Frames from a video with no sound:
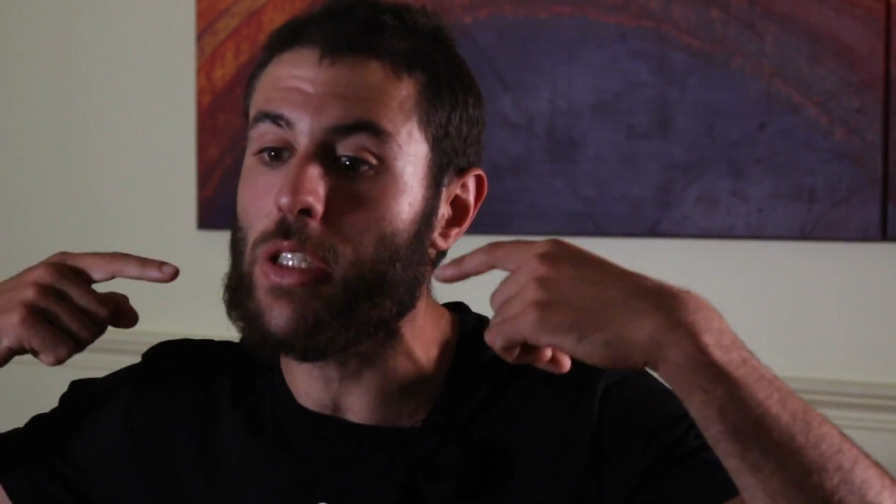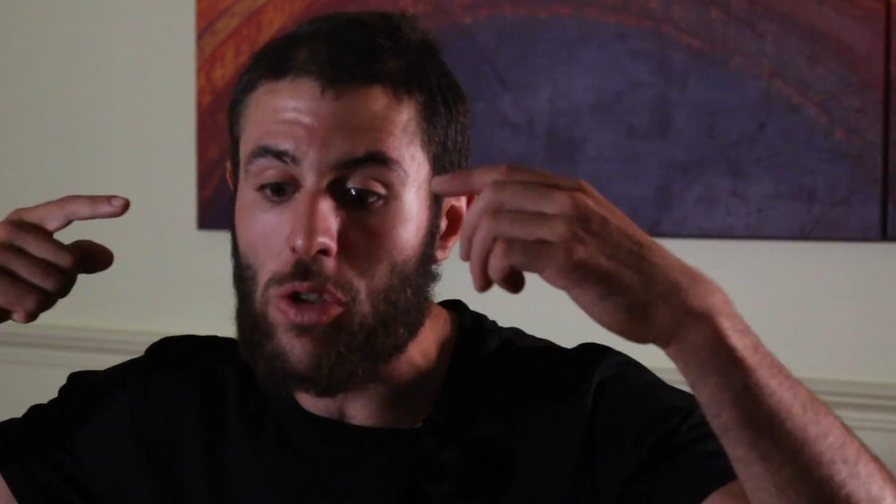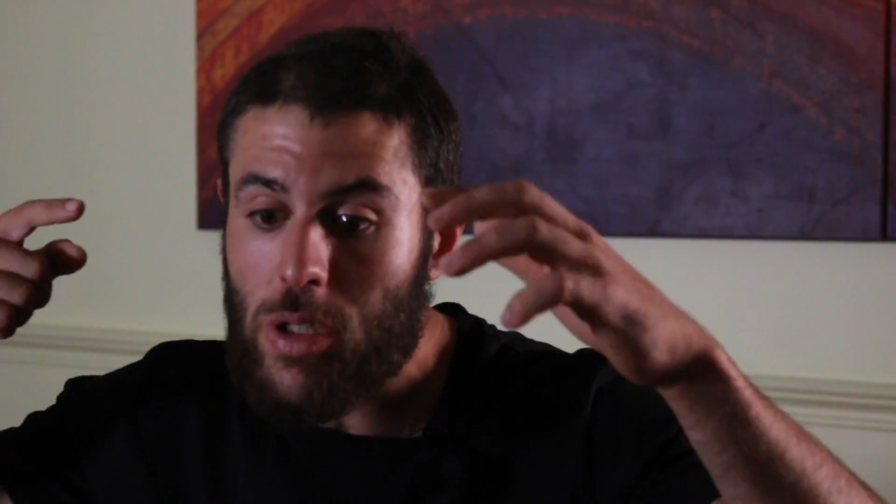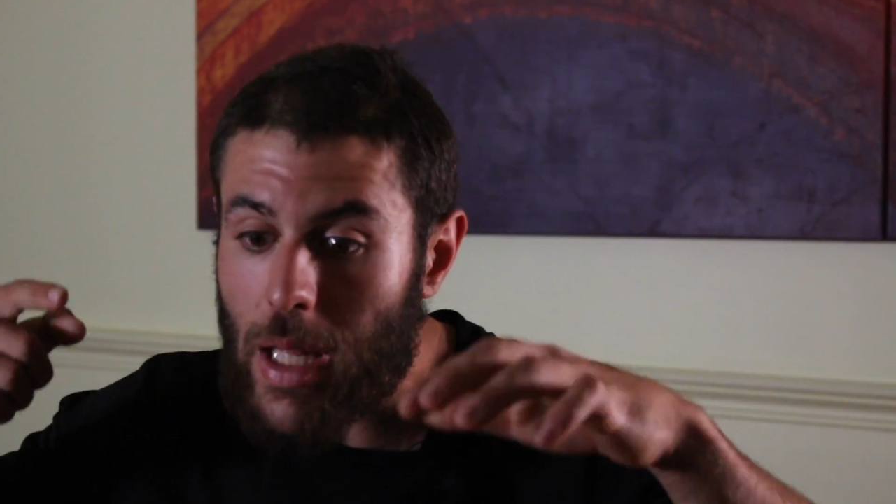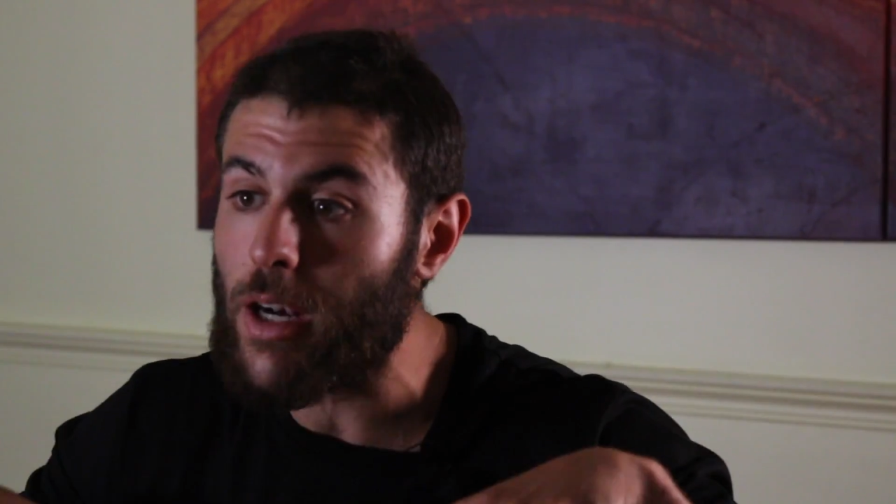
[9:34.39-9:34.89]
and
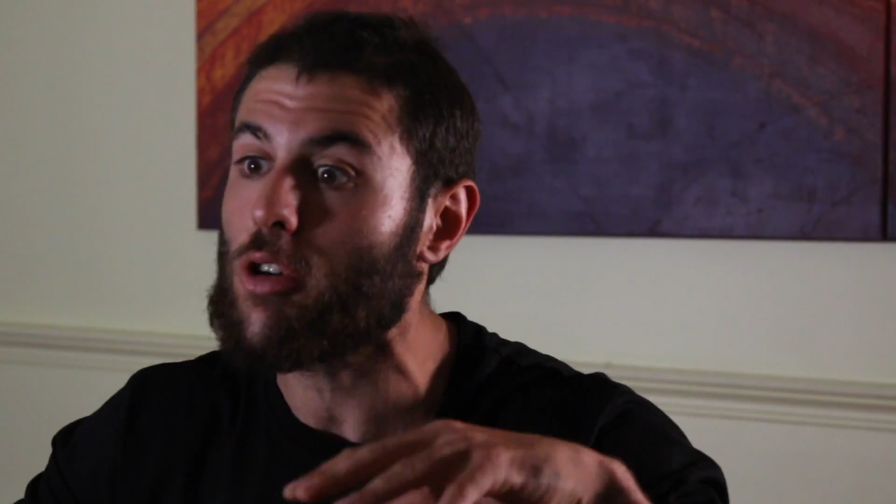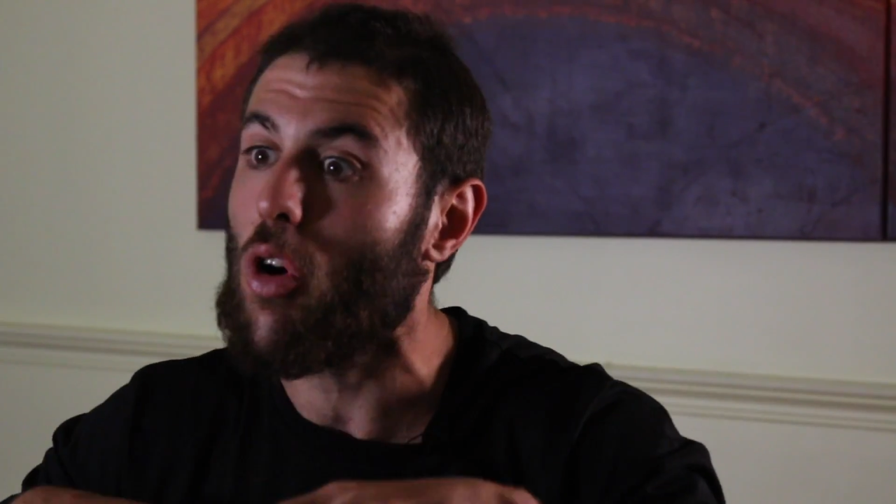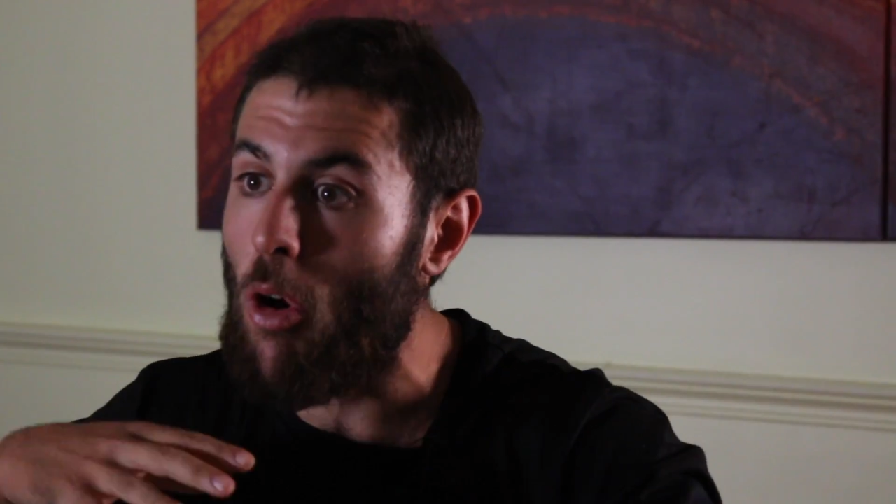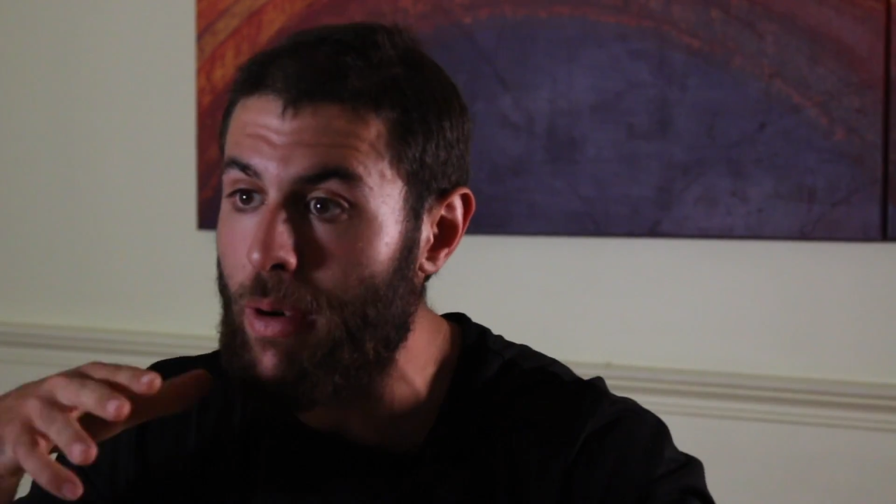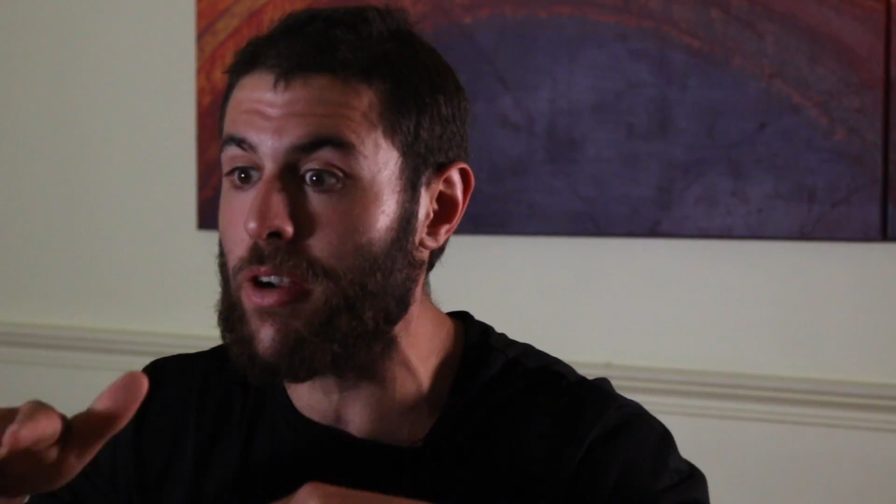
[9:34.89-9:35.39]
you started
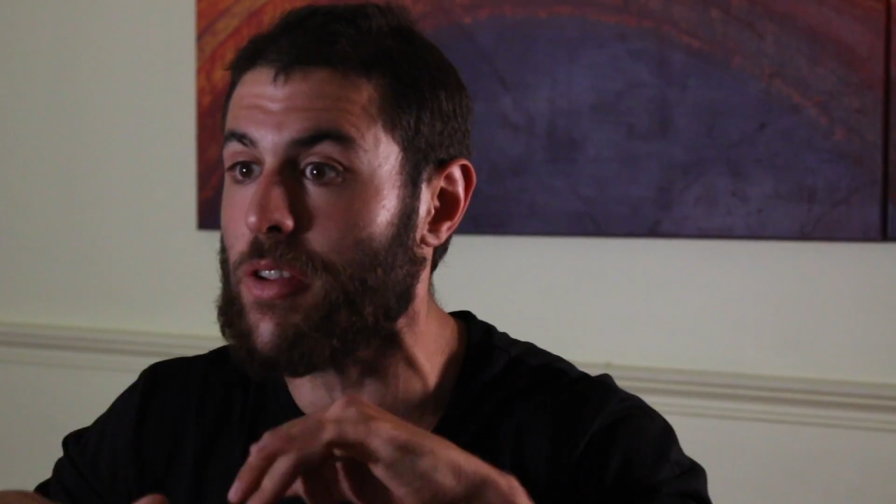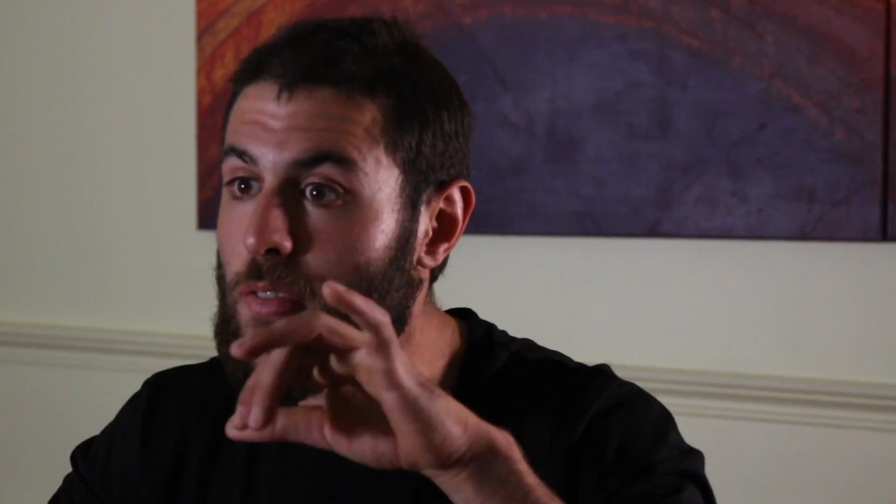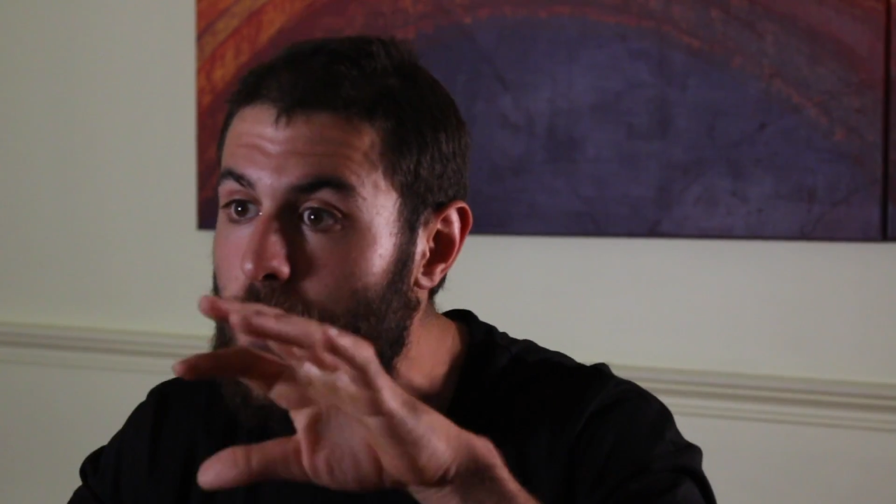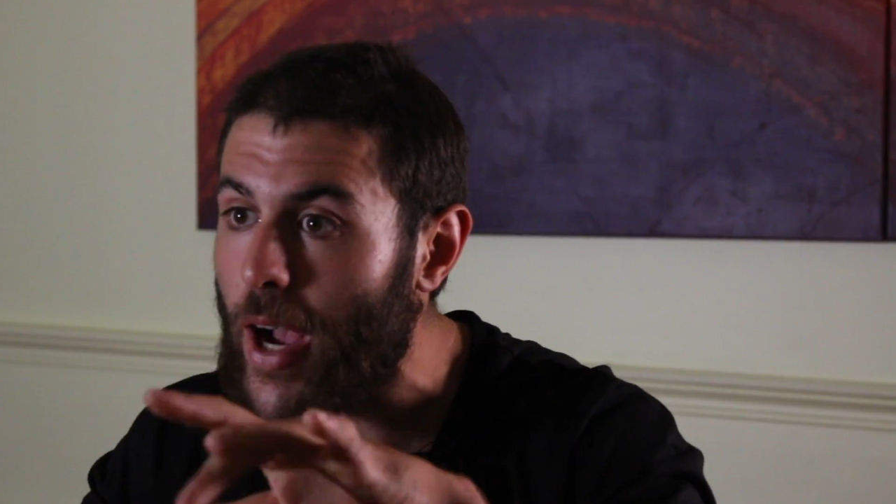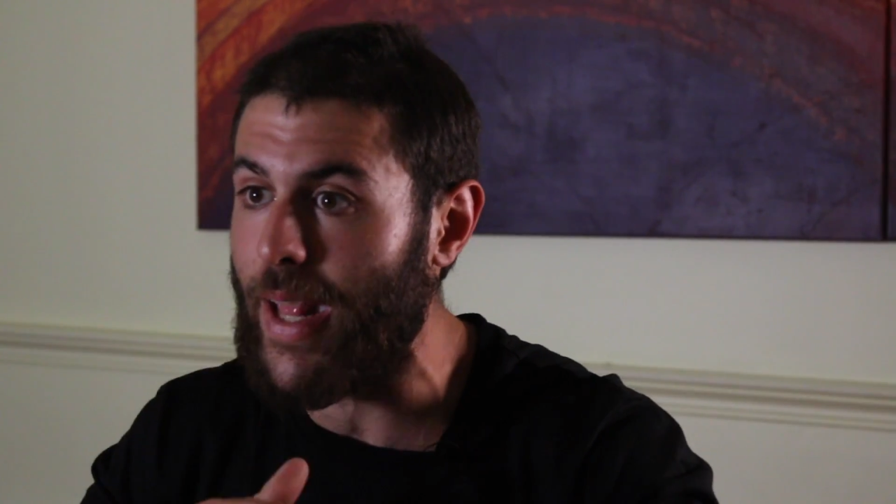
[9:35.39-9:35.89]
crawling on your
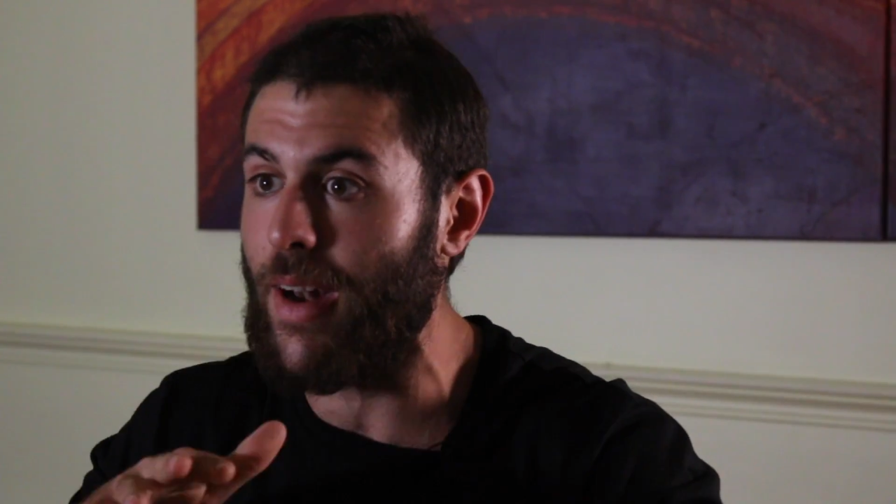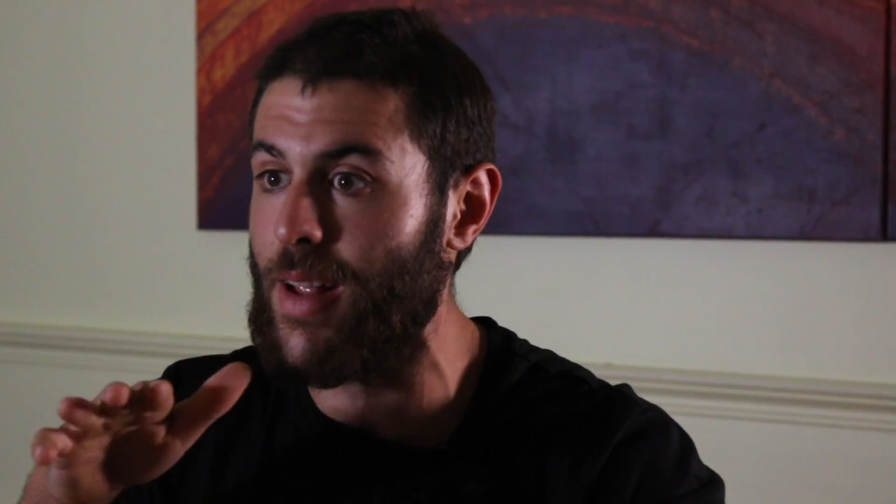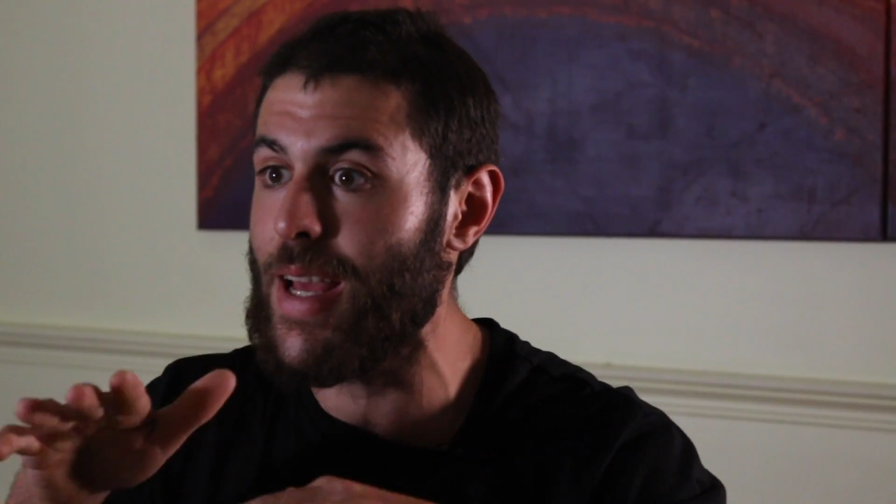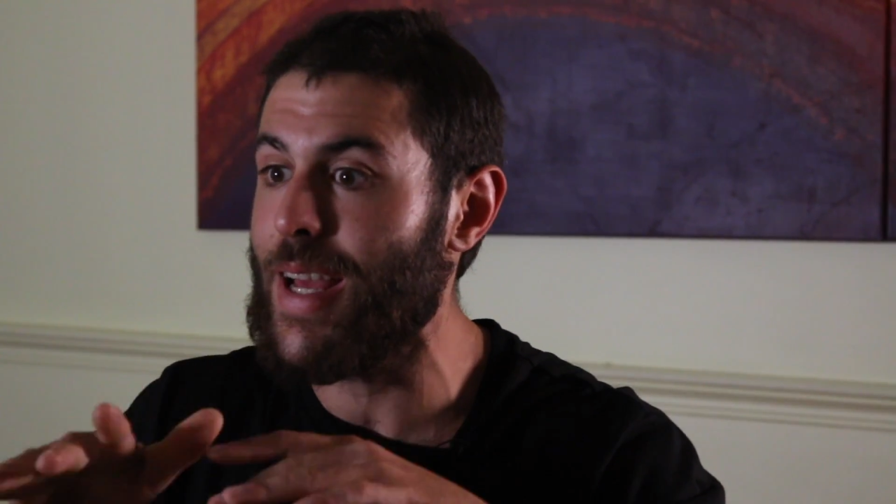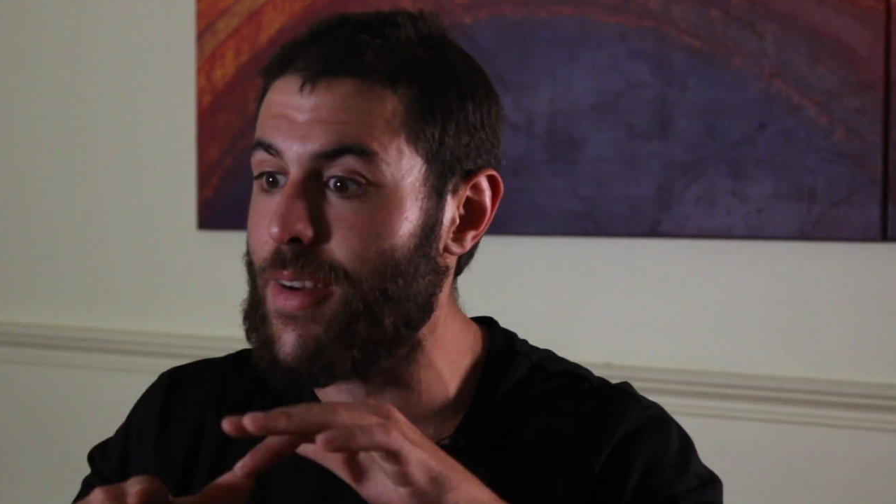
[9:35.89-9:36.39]
fucking